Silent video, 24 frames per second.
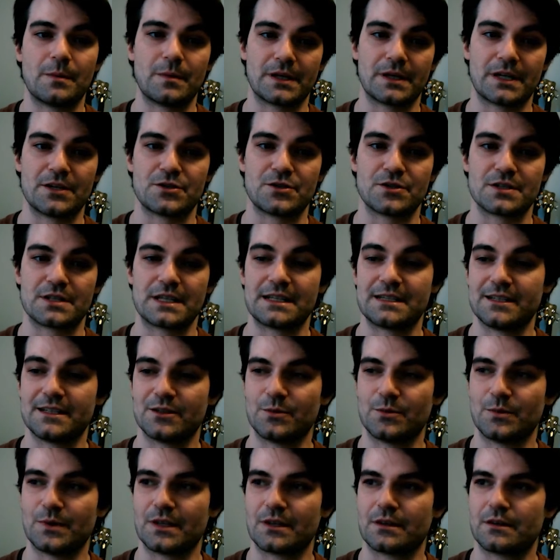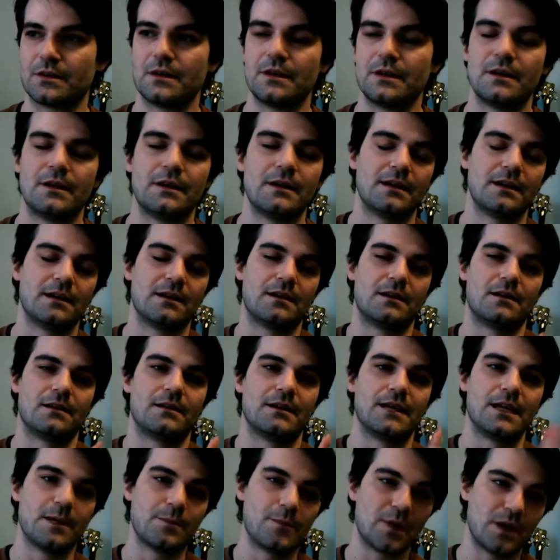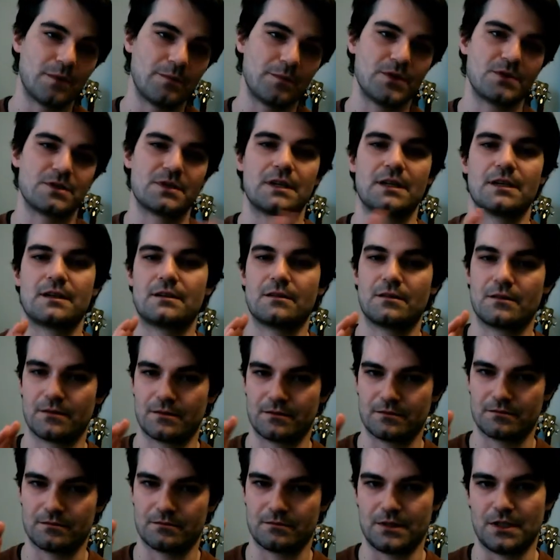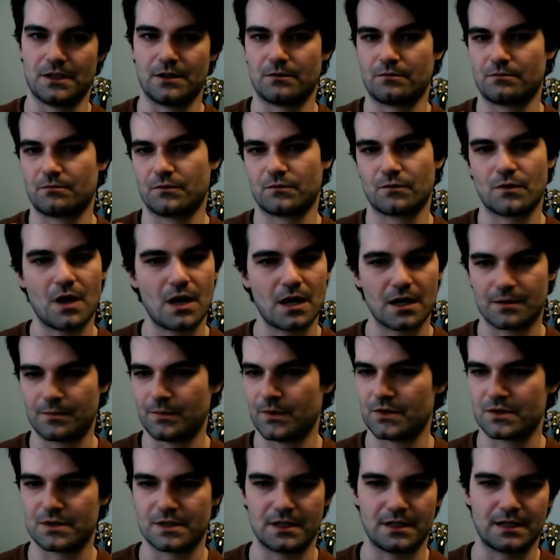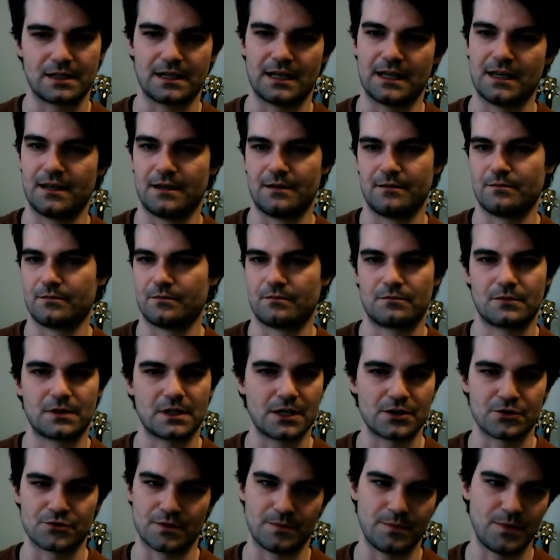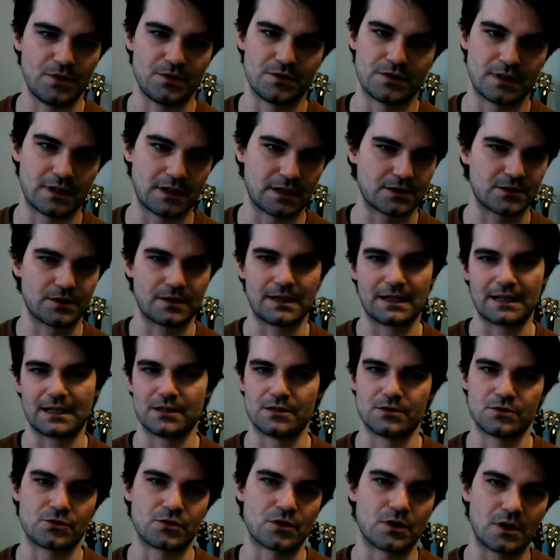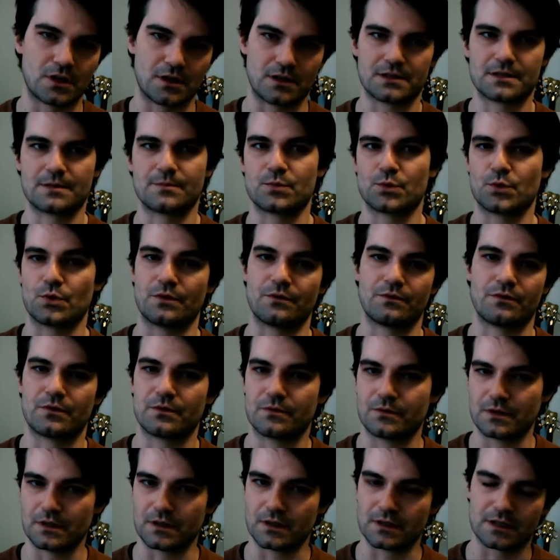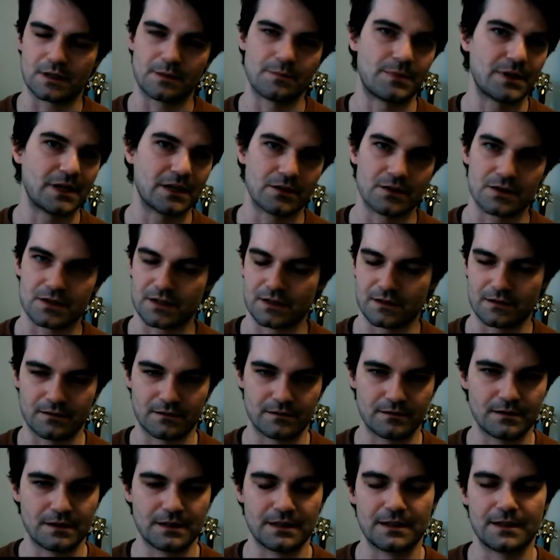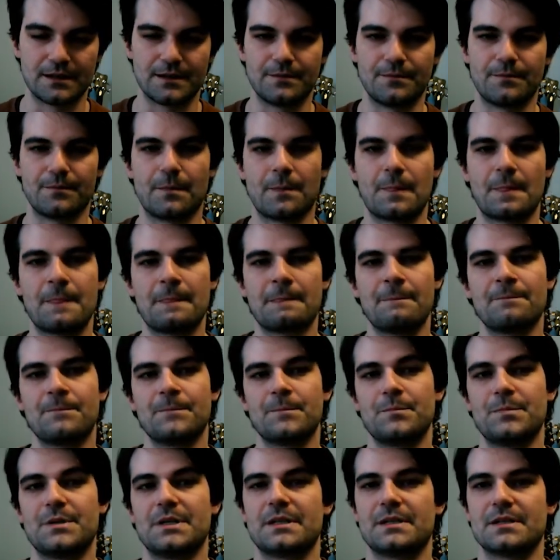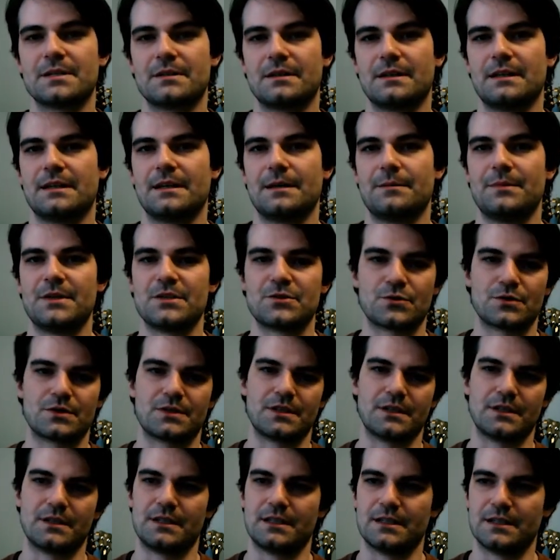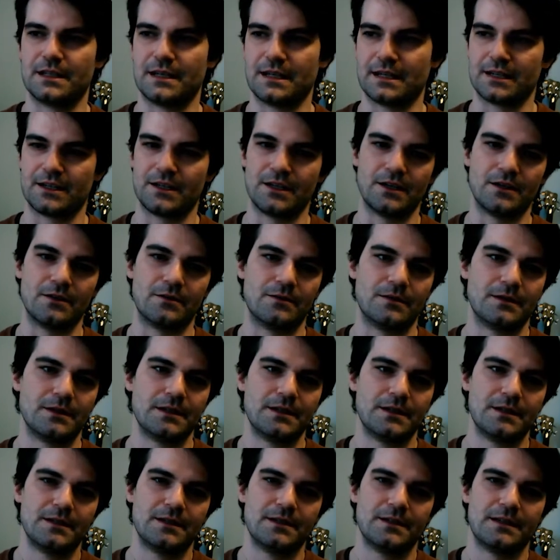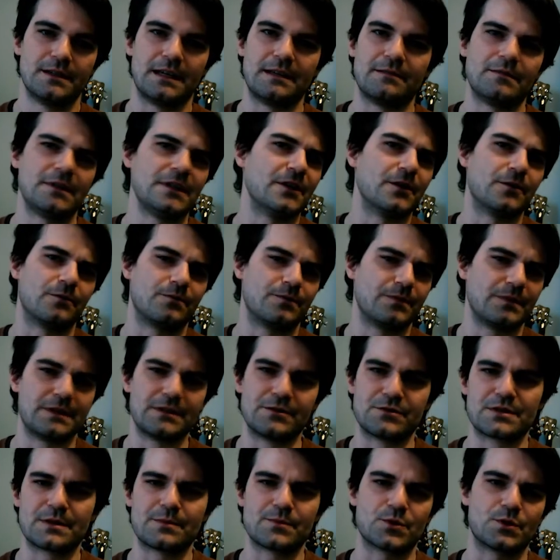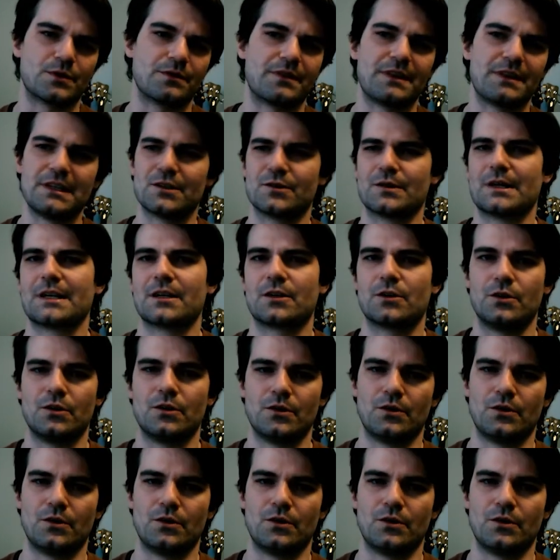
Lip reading: that deal with hip hop music, you know, rock music and country music, so that I can draw some sort of comparison. And I'm interested in like, you know, and you know, there's some sort of theoretical